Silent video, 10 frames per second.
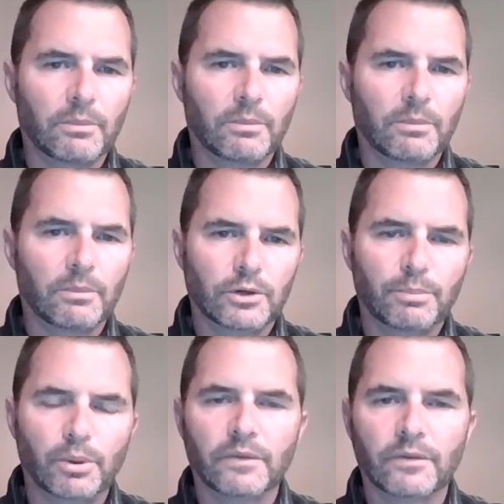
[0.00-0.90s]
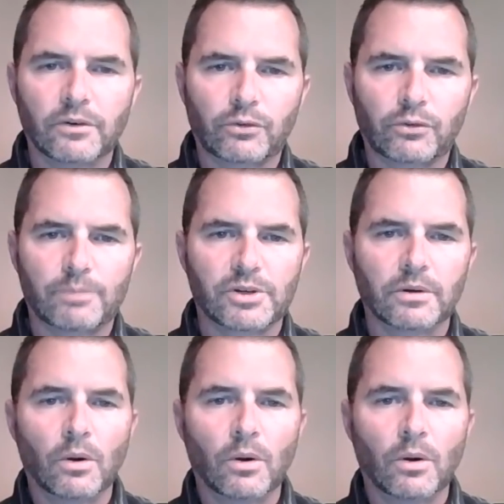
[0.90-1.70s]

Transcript: make sure you put it in the description